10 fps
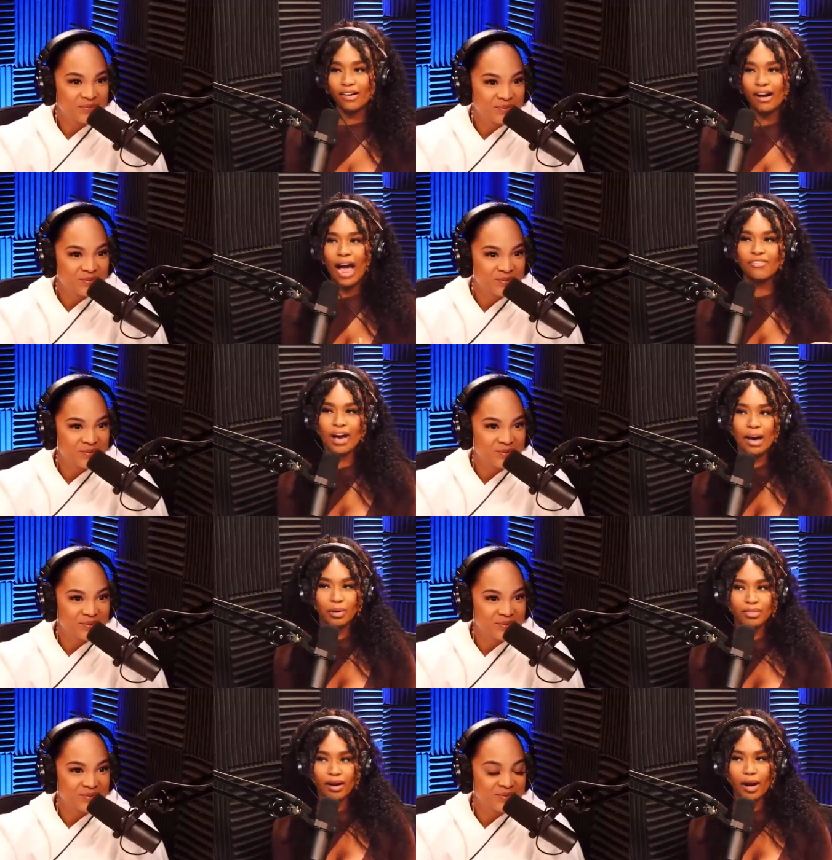Speaker 1: her. I vibe
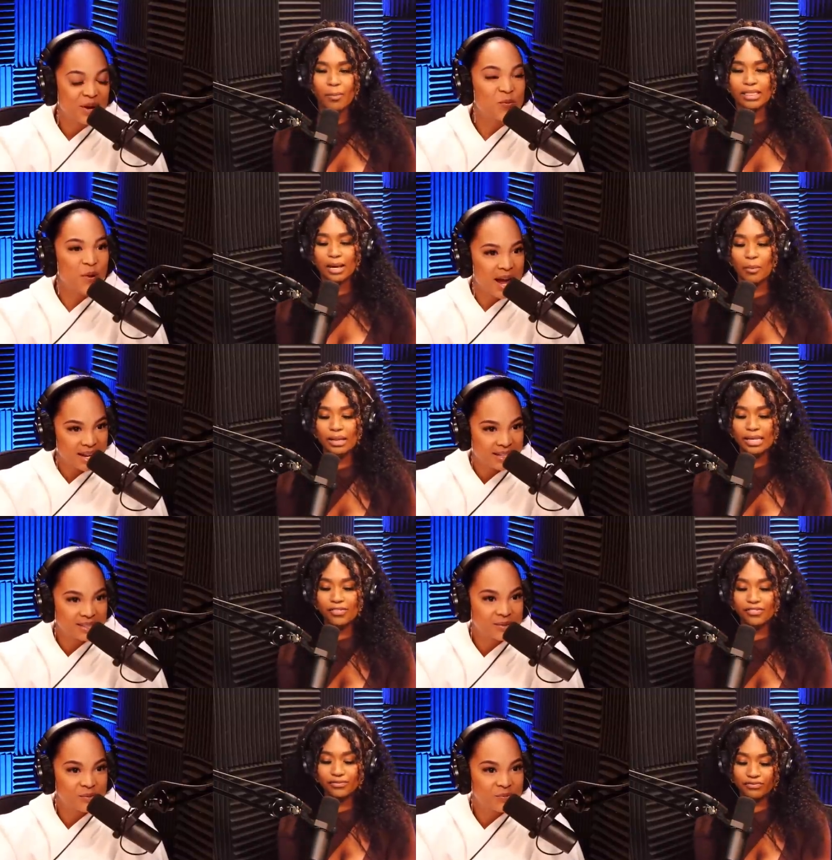with her. But then right. when the
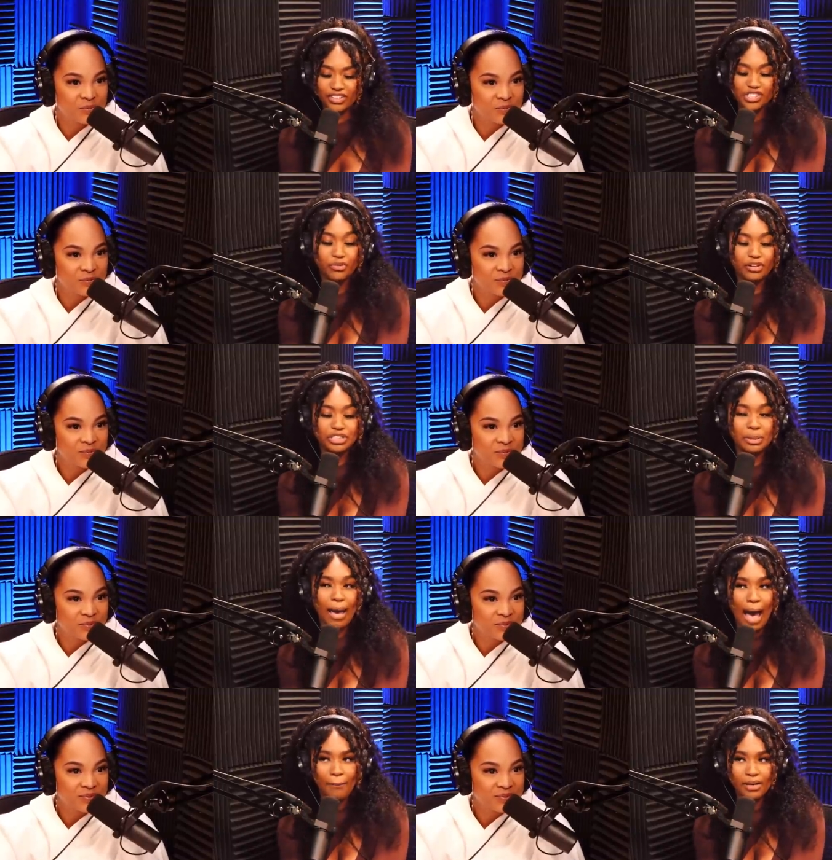official friendship
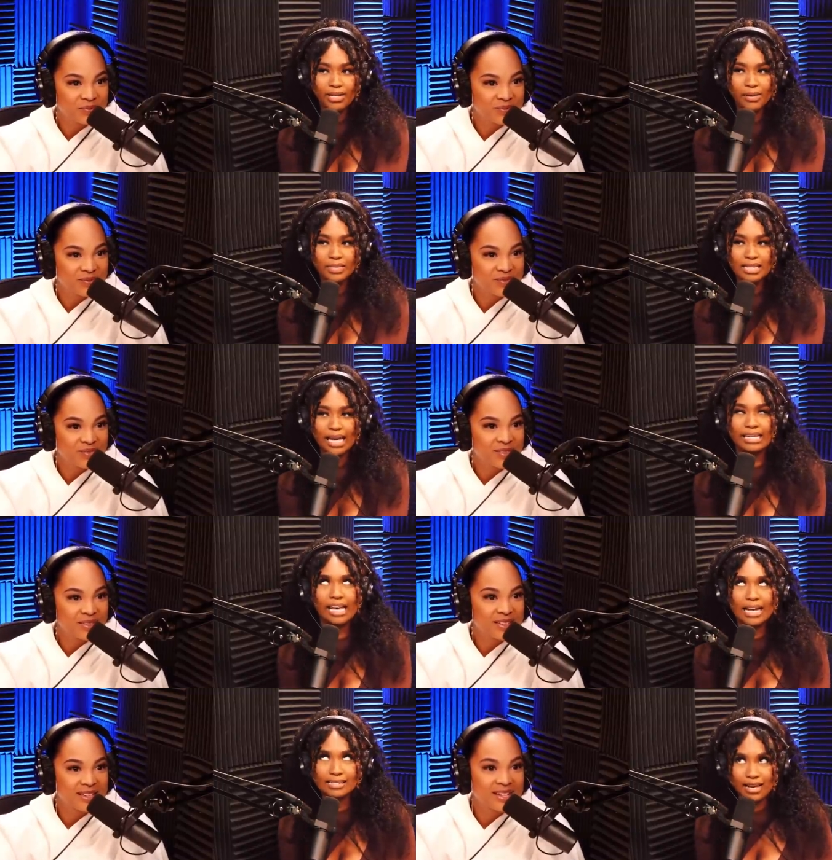happened, it was like,
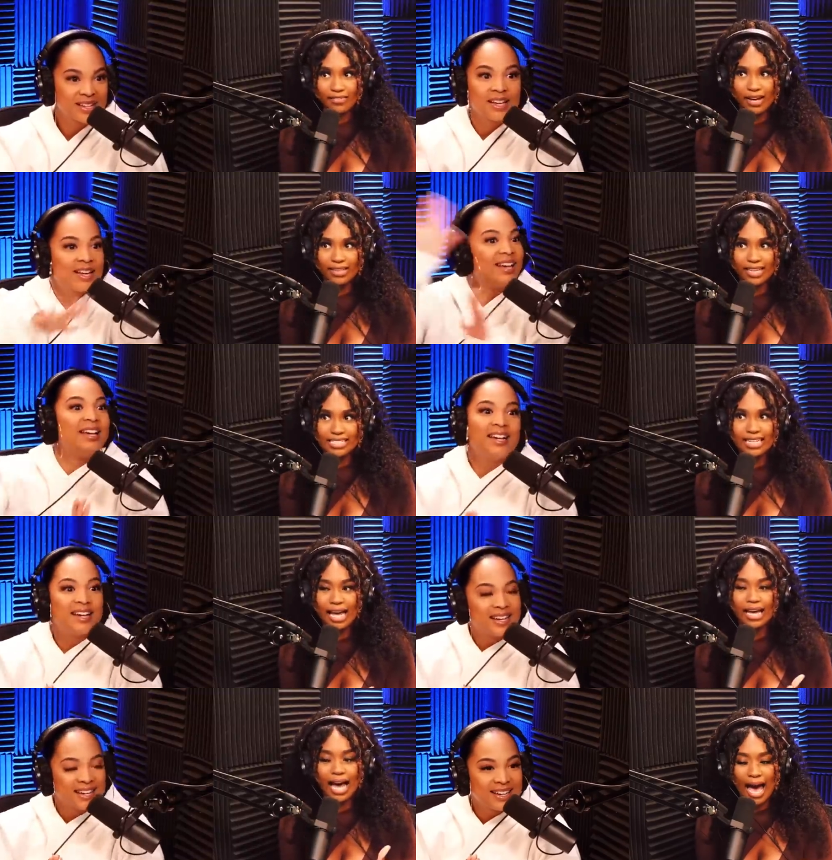yes, I finally get to
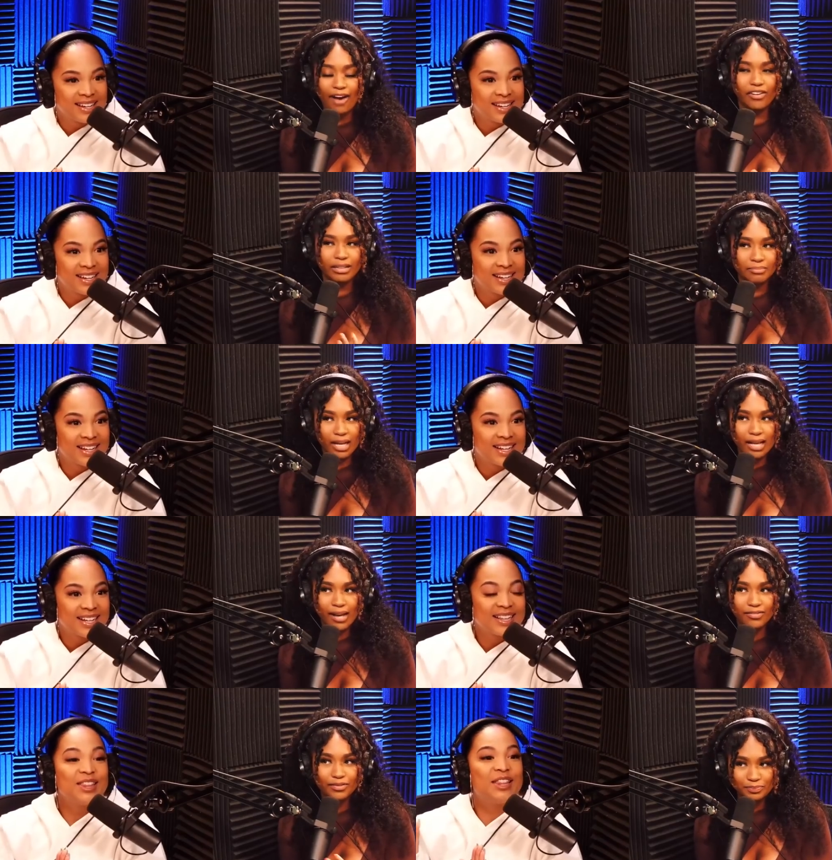like have her in my life.
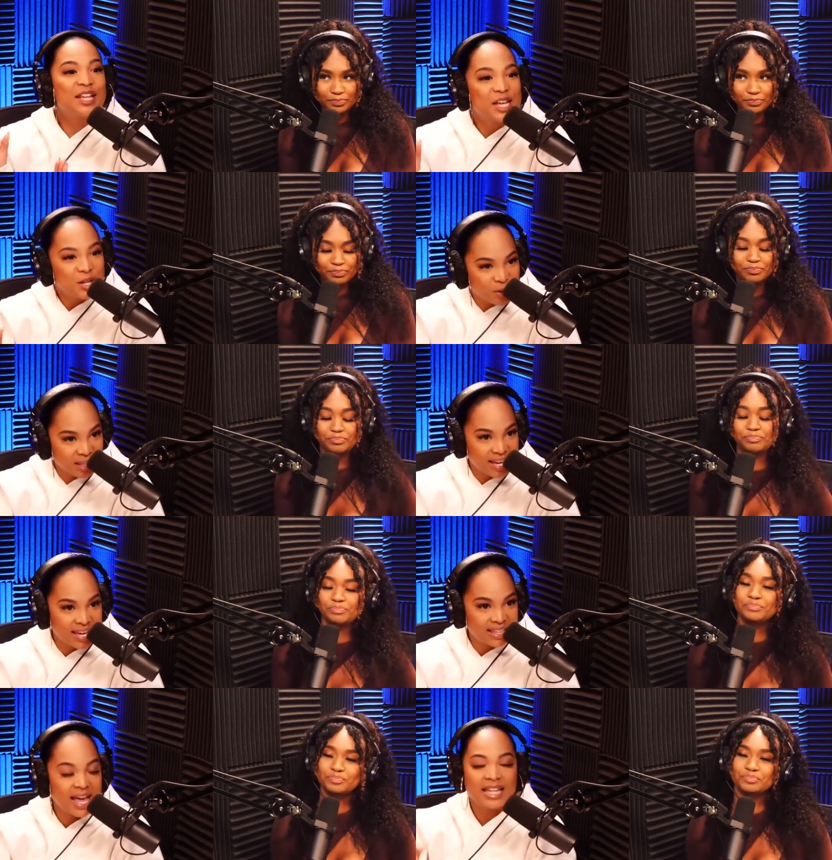
Speaker 2: Literally,
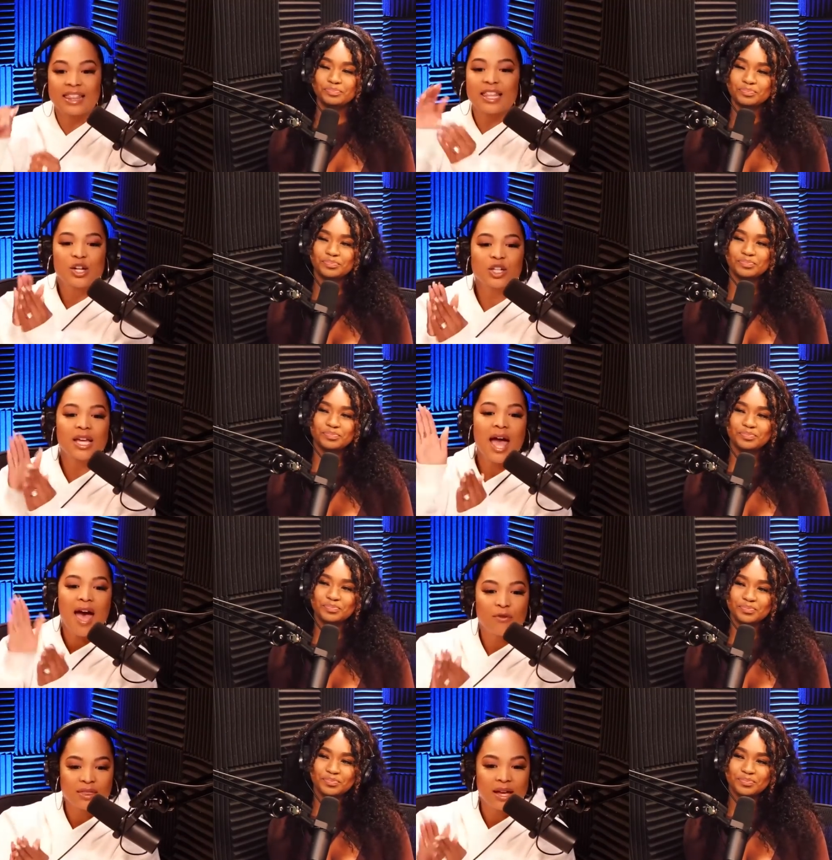mm-hmm. like literally
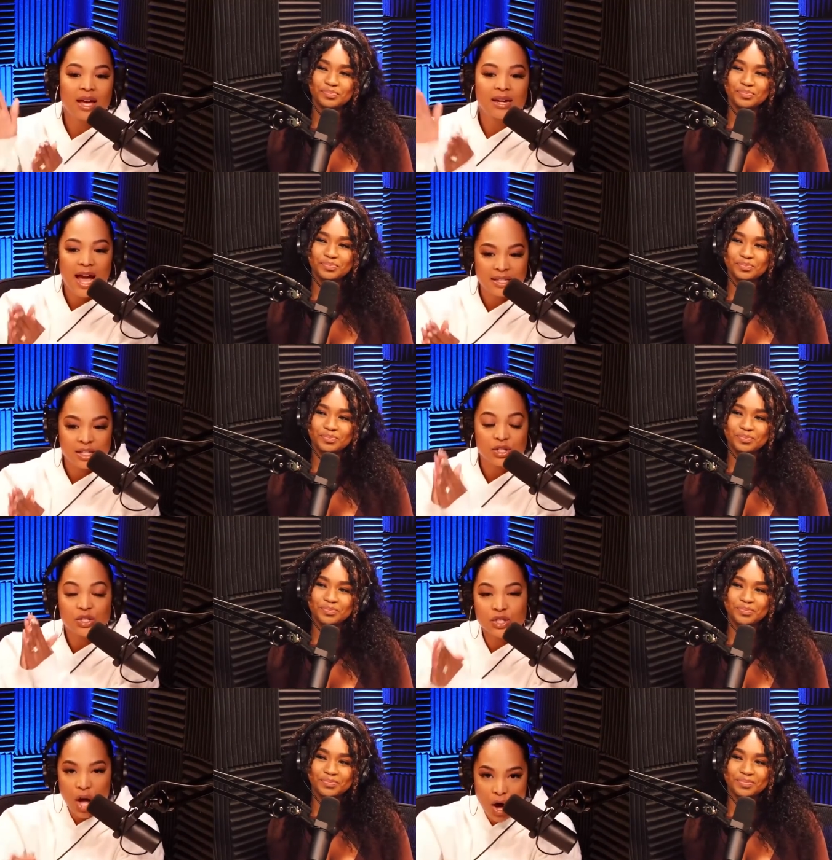everything connected.
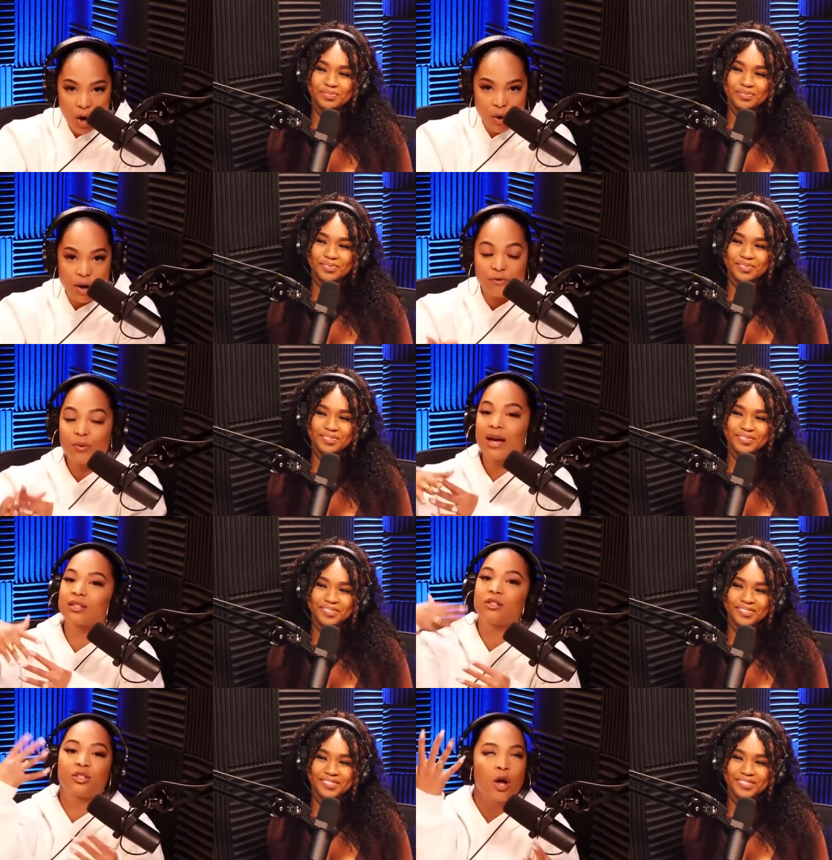So if you guys
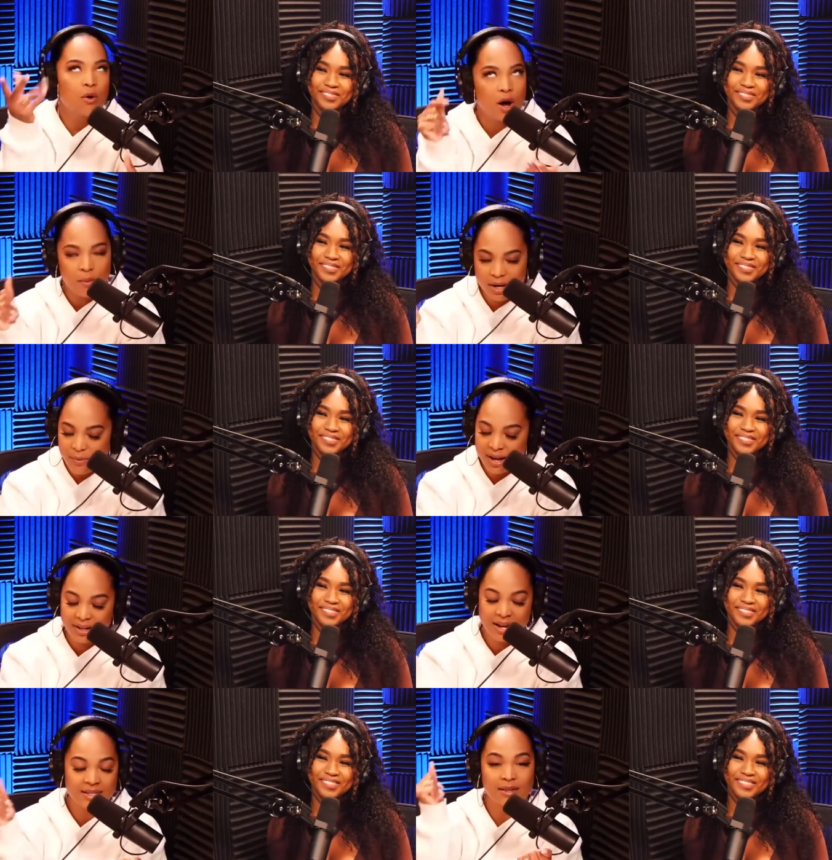don't already
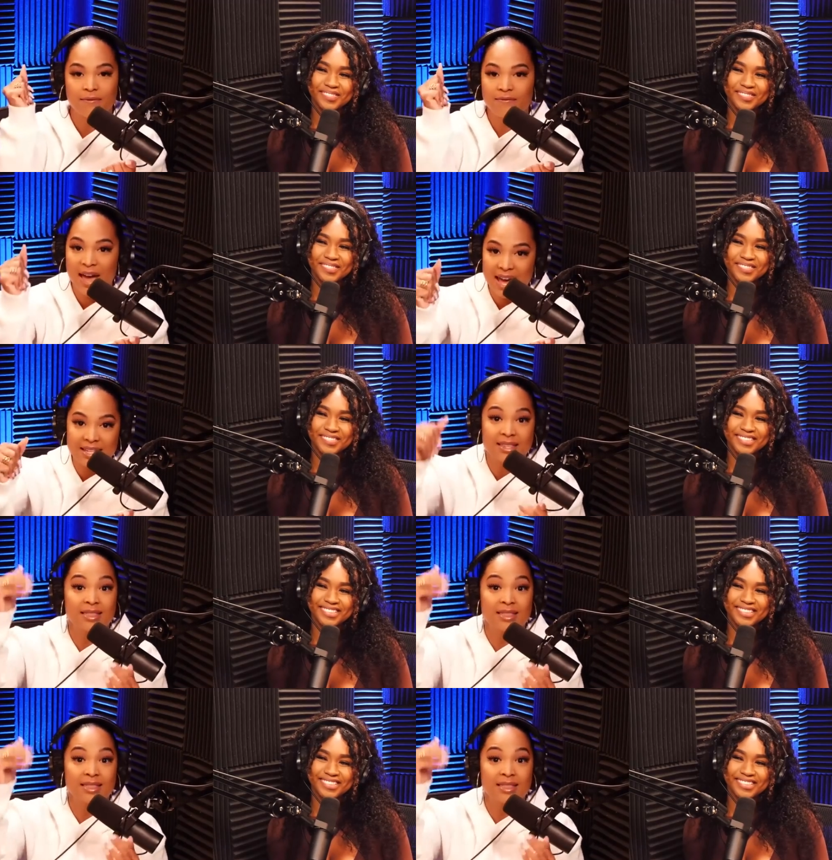recognize the face,